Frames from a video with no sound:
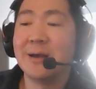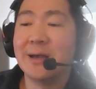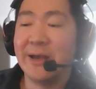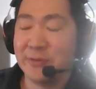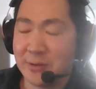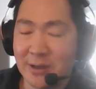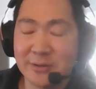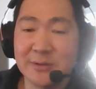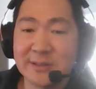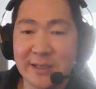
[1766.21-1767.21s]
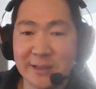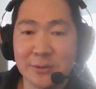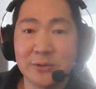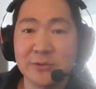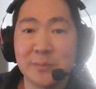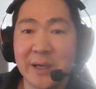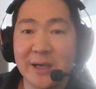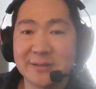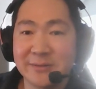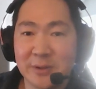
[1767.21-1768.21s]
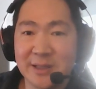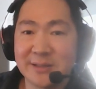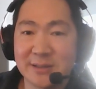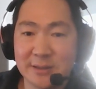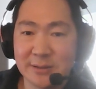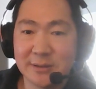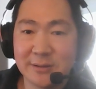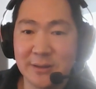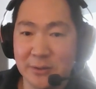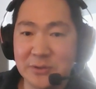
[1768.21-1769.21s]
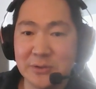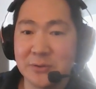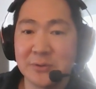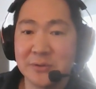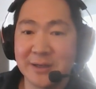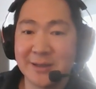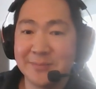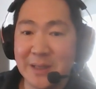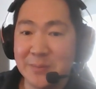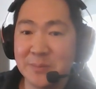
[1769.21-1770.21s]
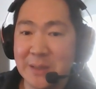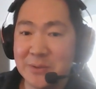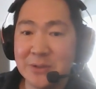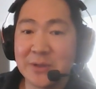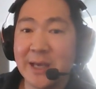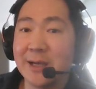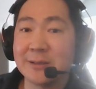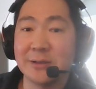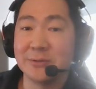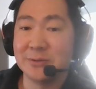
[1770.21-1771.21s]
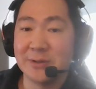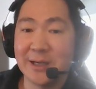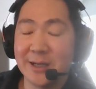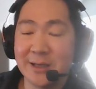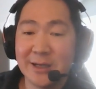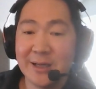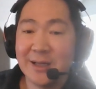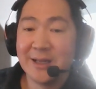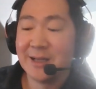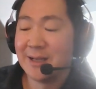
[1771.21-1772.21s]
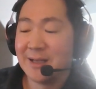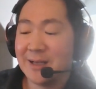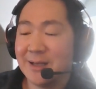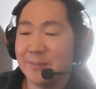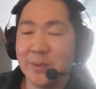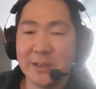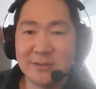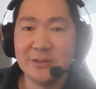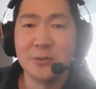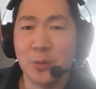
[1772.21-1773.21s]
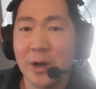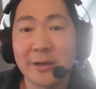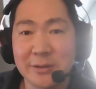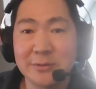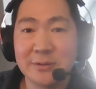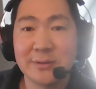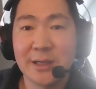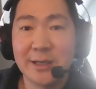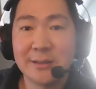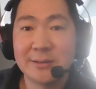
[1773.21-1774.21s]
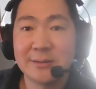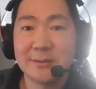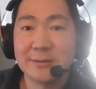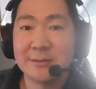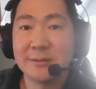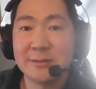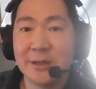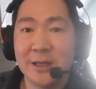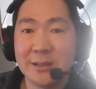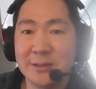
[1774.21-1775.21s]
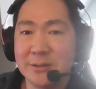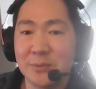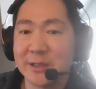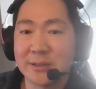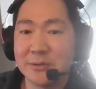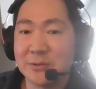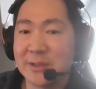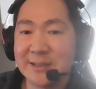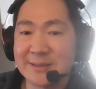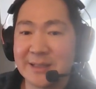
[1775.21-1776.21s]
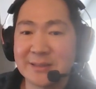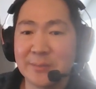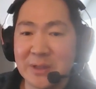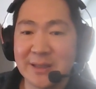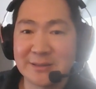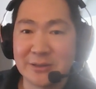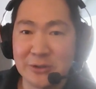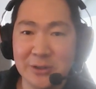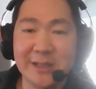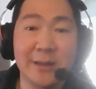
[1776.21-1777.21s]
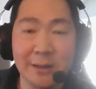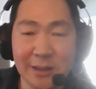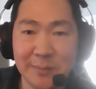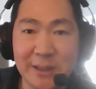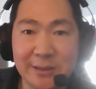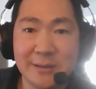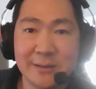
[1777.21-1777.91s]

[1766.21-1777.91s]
have you thought through the second order impacts of what that's going to go do? Like maybe you can go do that, but do you want to go do that? Right? Do you want to go do that? Is that something that's good in the limit?